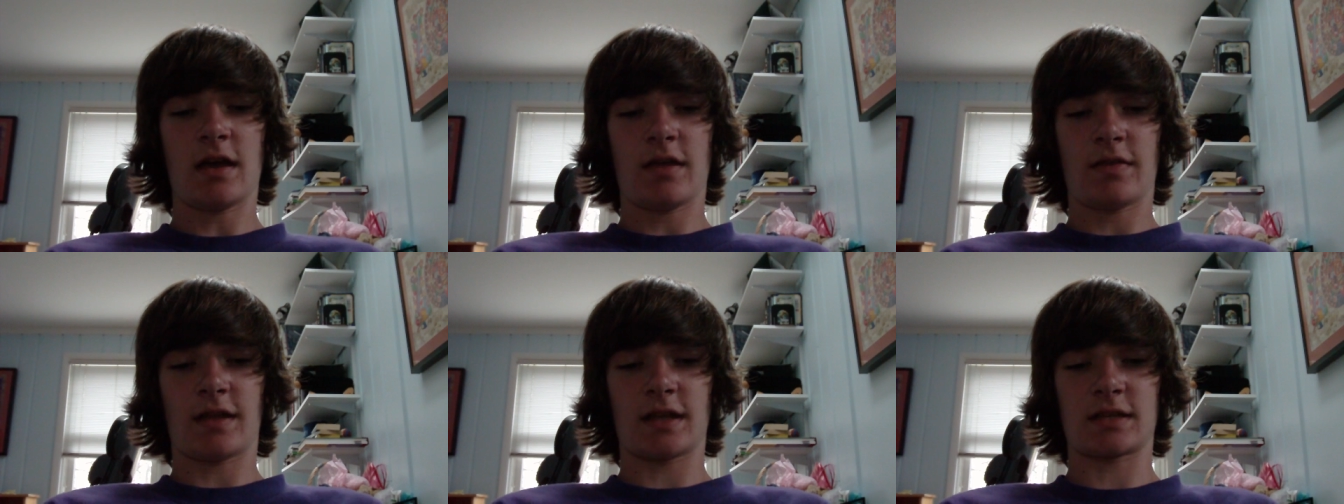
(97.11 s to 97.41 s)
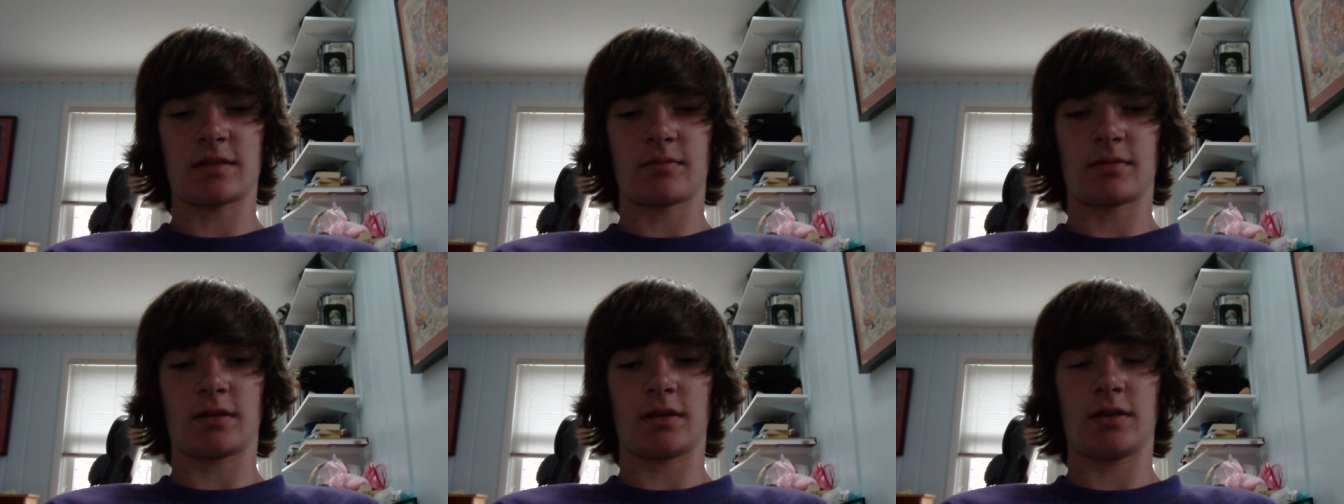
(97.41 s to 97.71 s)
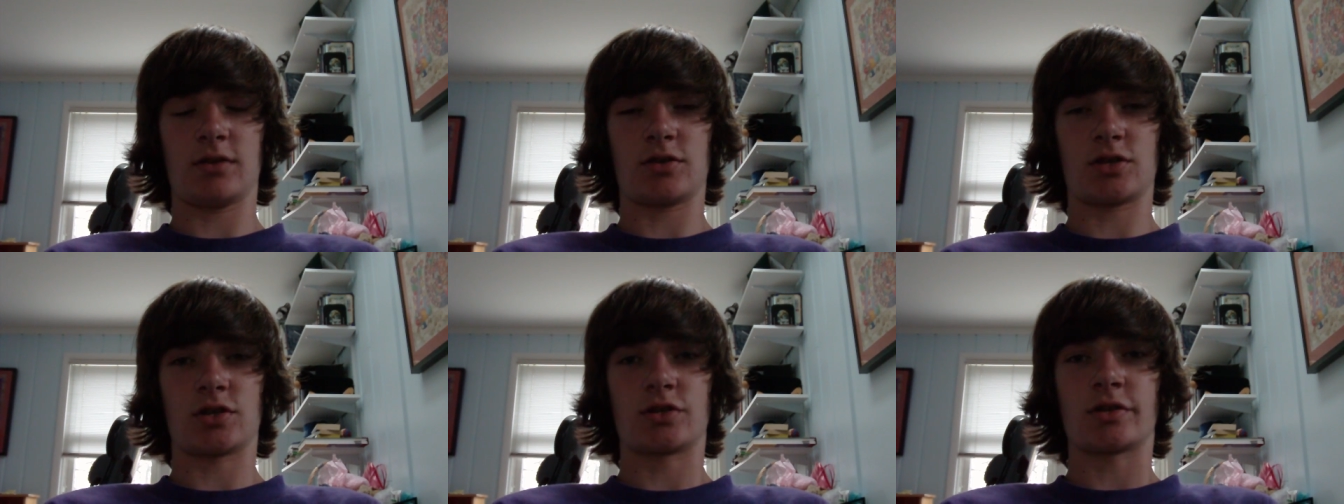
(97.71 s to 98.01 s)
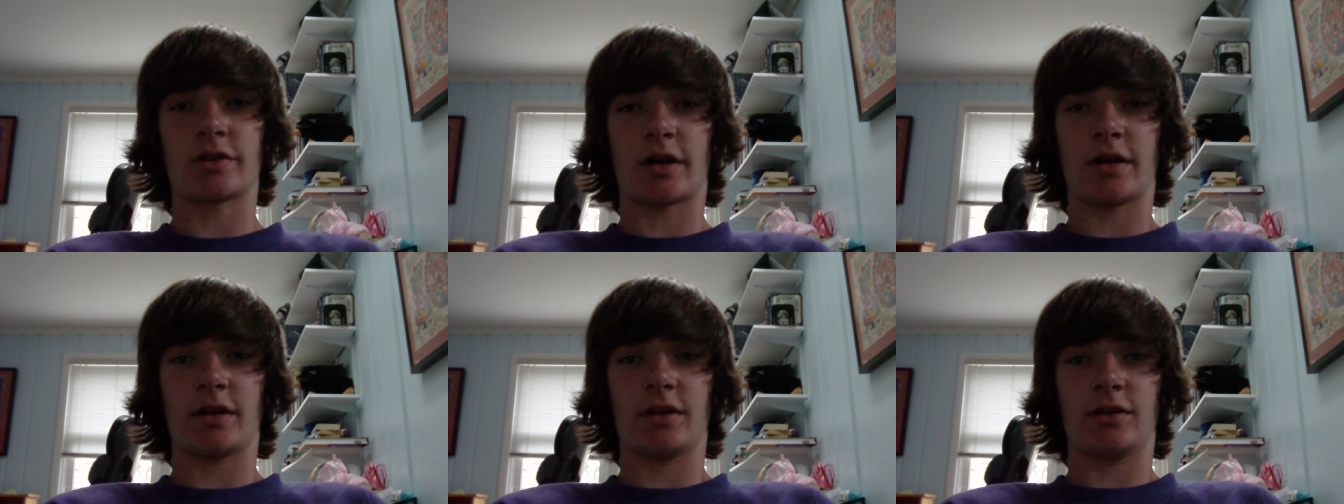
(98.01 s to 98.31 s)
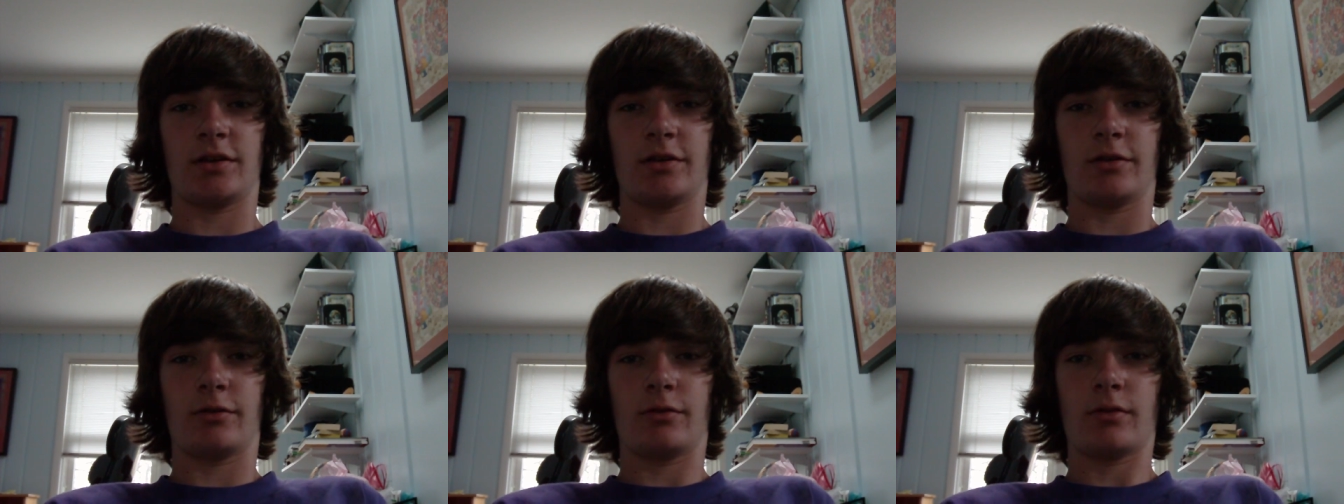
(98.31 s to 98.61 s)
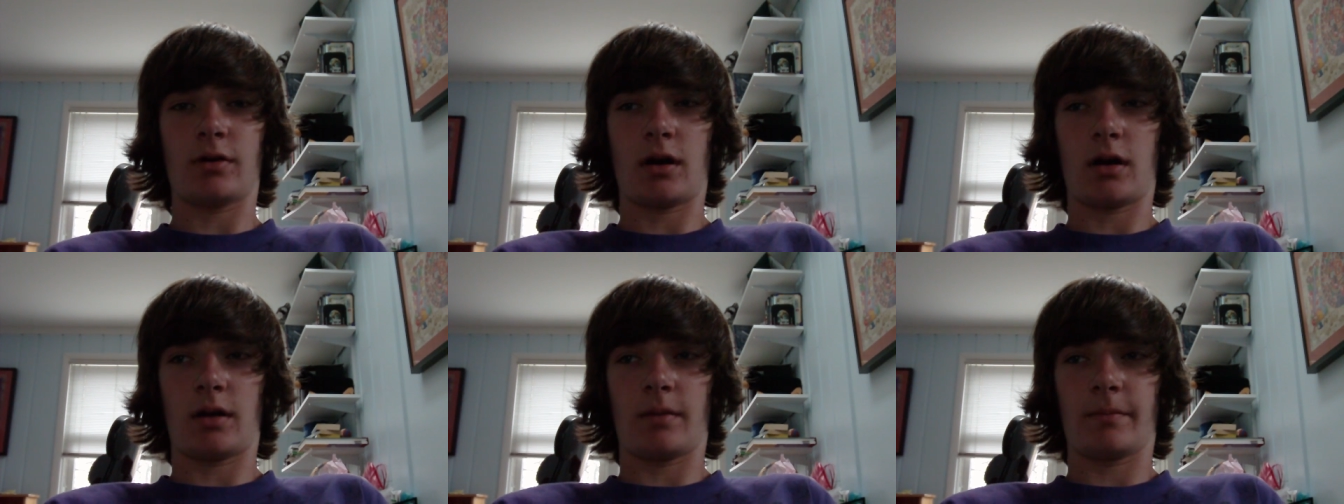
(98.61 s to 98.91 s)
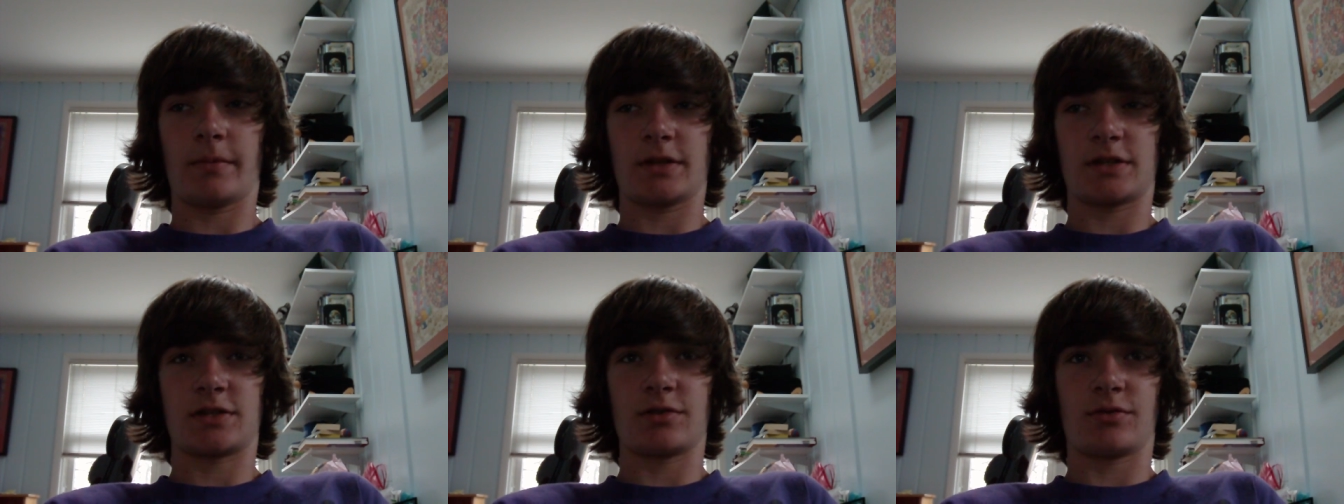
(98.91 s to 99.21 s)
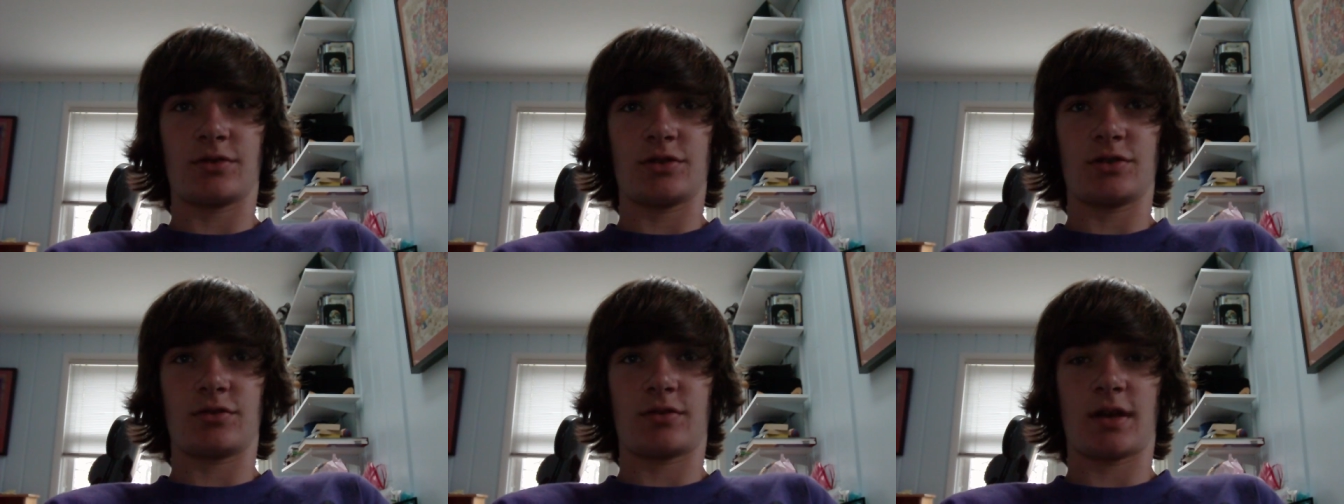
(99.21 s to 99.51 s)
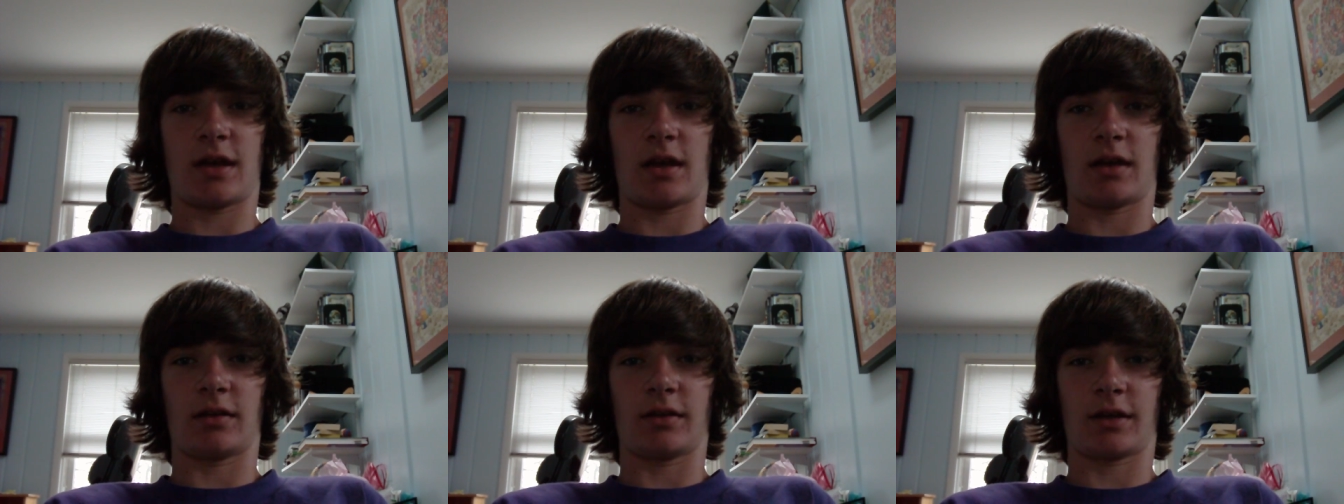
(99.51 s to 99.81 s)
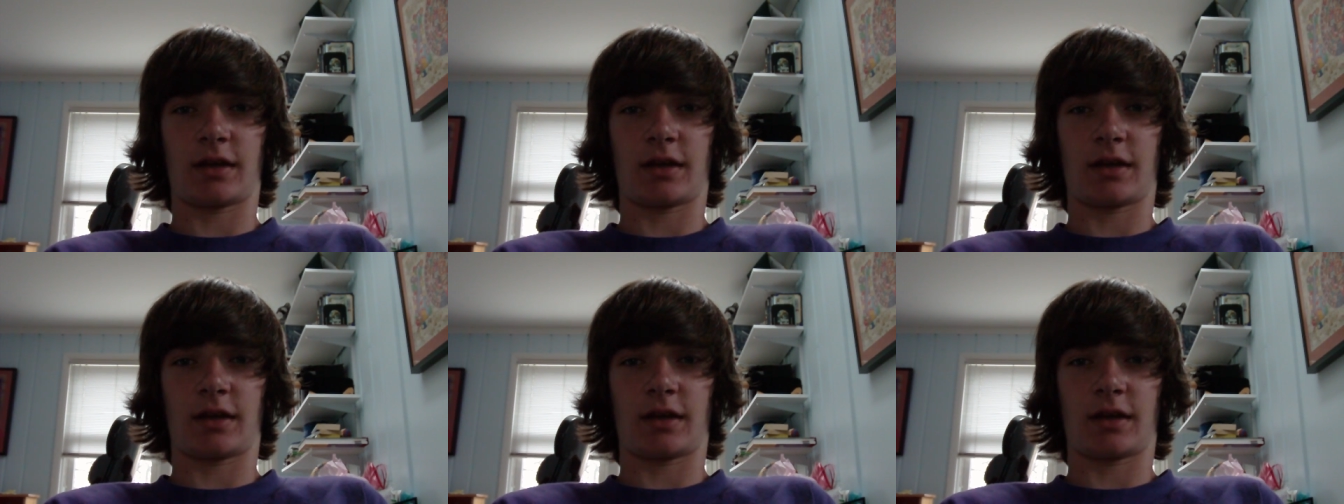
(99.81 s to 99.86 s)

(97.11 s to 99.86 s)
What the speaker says: That's something that you should try to do as soon as you can.